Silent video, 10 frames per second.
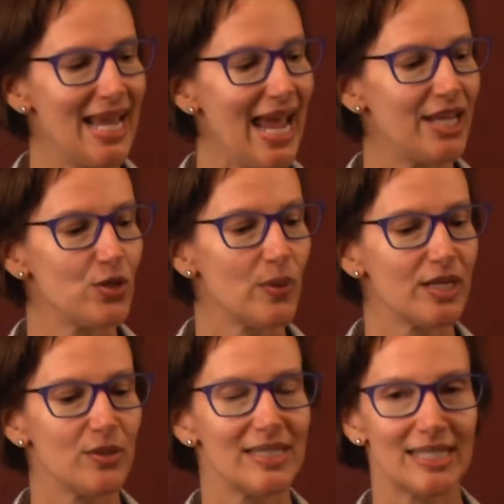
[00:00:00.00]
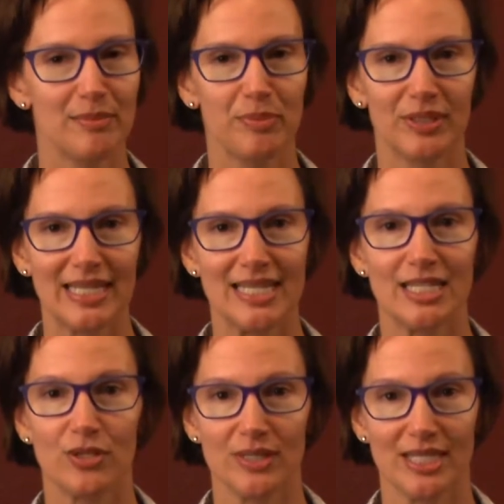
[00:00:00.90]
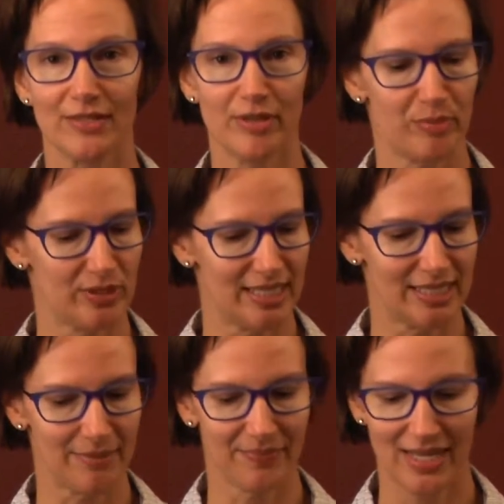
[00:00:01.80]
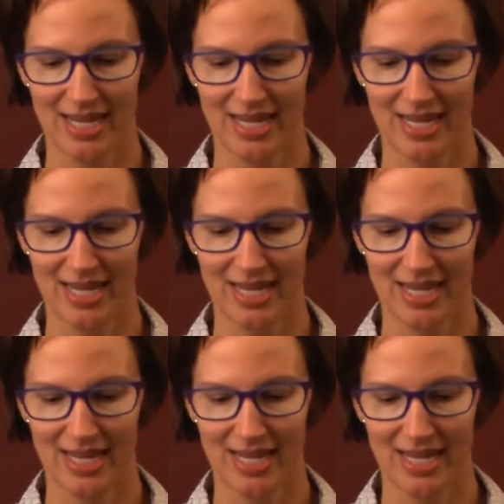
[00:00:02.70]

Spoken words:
and you want to do it simple and easy using this flipper system.